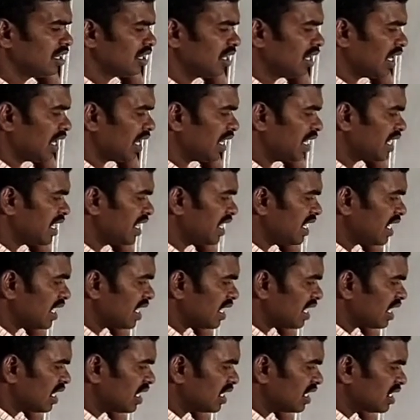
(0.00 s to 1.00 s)
And
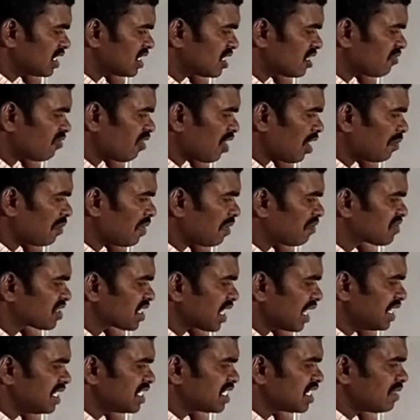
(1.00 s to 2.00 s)
here this is the form of
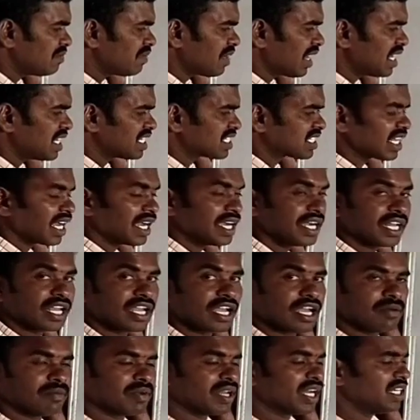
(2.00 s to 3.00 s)
sin c minus sin d.
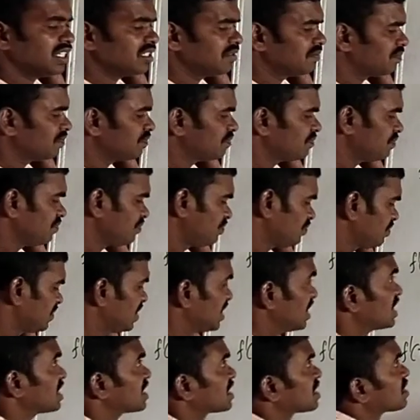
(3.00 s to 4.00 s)
Am I right?
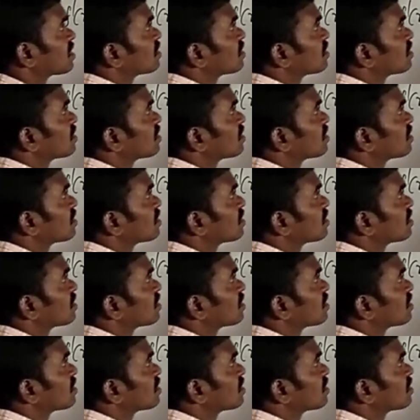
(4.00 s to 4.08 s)
Yes.